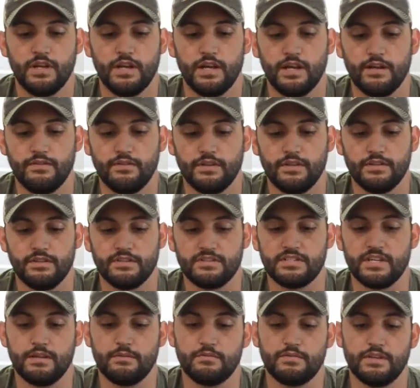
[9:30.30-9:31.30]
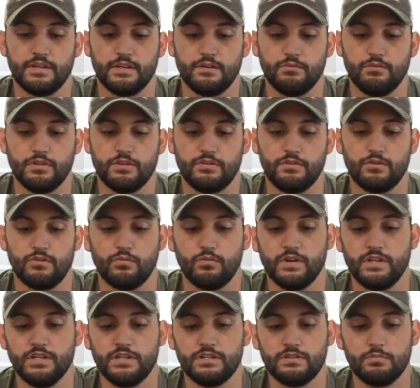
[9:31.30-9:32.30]
And then the same thing with your
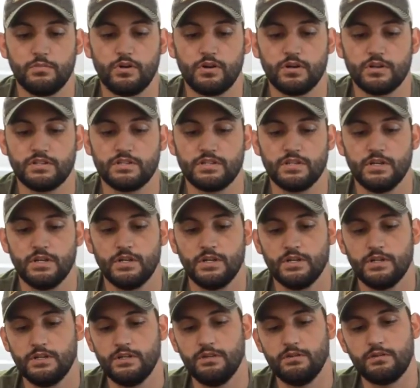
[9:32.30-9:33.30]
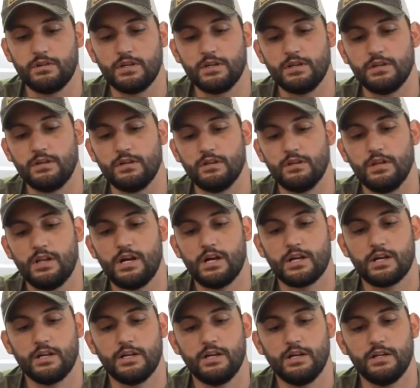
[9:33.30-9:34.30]
windage marks. You can
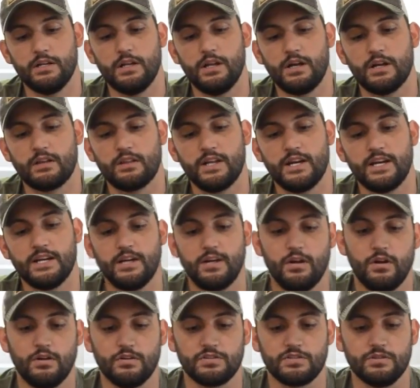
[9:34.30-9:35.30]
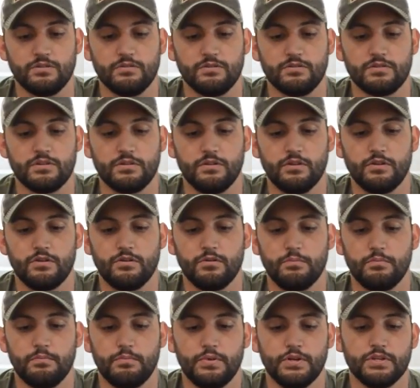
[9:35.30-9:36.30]
lock and unlock that. Also, there's a
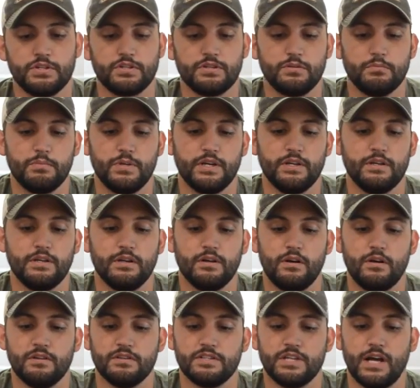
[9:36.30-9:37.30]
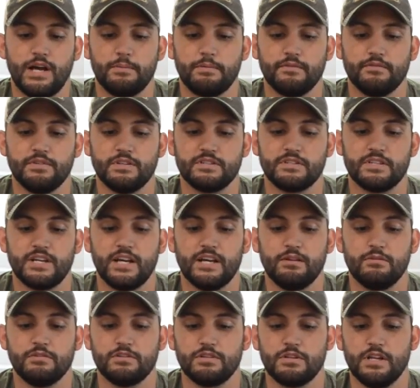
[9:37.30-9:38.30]
little push button on top of this
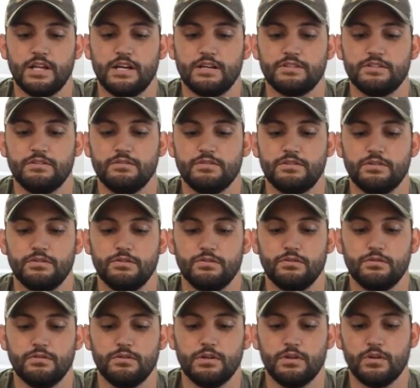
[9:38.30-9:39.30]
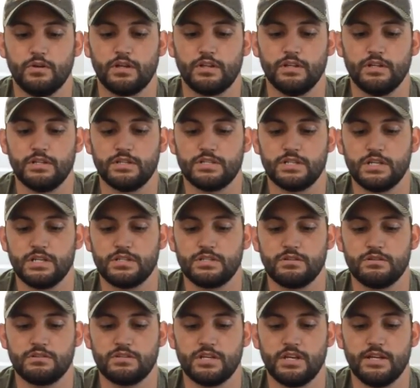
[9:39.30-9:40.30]
sight which allows you to quickly adjust
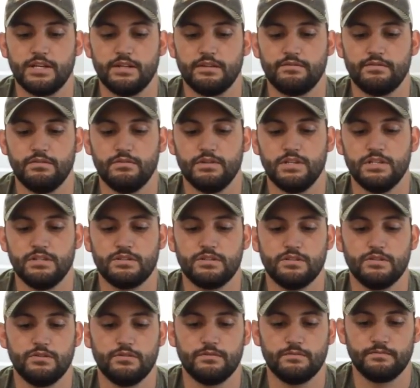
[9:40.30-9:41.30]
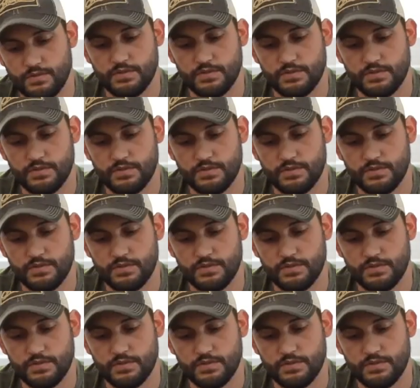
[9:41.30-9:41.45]
your sight if you need to.